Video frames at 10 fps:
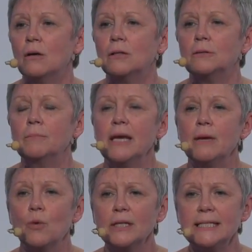Or,
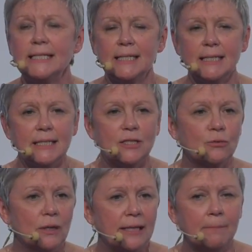and what it is
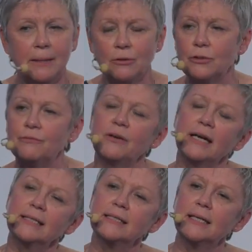is really about the
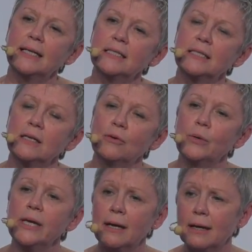fact that
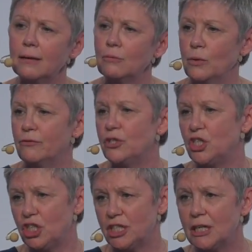we are with the
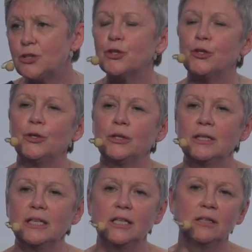digital
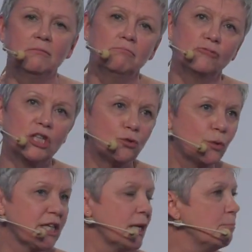turn in that
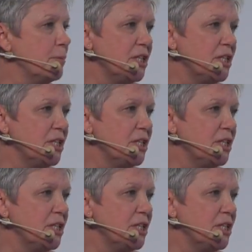we can